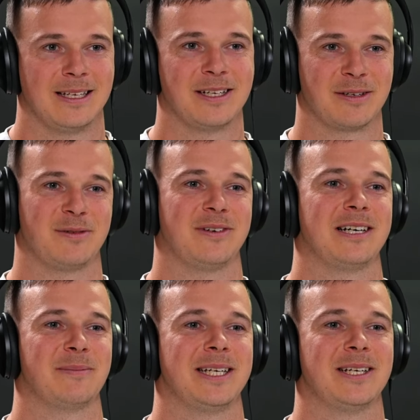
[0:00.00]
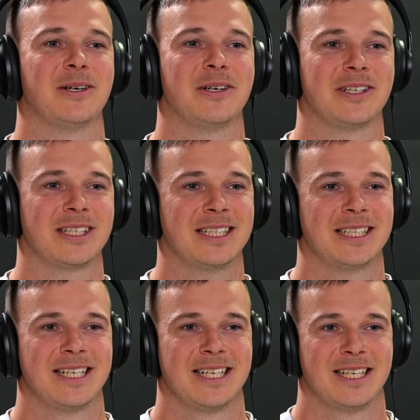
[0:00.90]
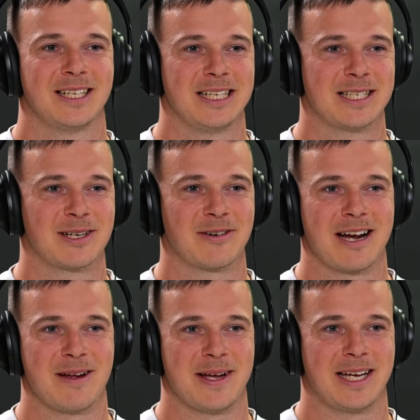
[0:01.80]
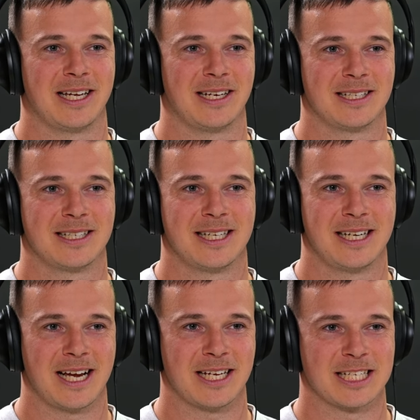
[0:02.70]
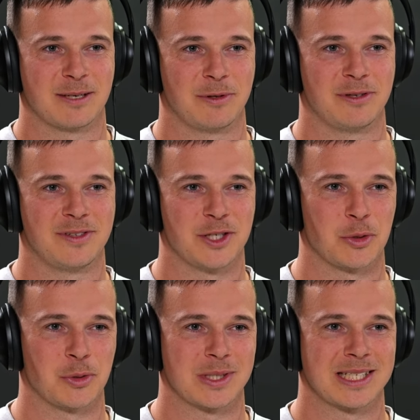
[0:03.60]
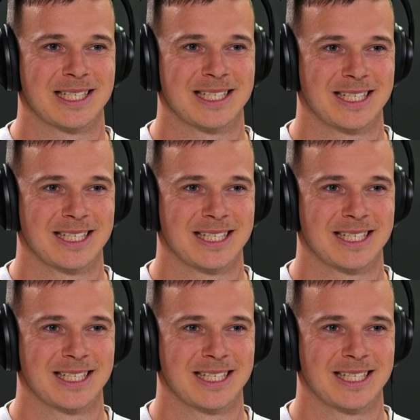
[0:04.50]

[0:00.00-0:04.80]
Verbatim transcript: you can find me on instagram at thw visuals